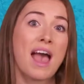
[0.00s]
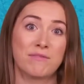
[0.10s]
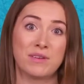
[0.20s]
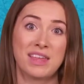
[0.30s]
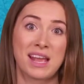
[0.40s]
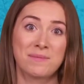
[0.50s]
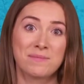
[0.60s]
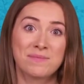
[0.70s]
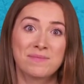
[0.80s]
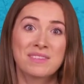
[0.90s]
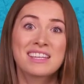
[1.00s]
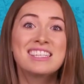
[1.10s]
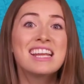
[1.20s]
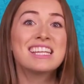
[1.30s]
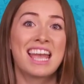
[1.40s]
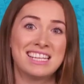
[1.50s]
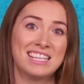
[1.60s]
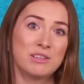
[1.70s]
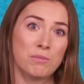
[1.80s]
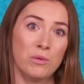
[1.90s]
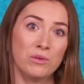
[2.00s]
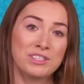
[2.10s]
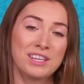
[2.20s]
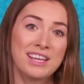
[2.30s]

everything. Dedicated support.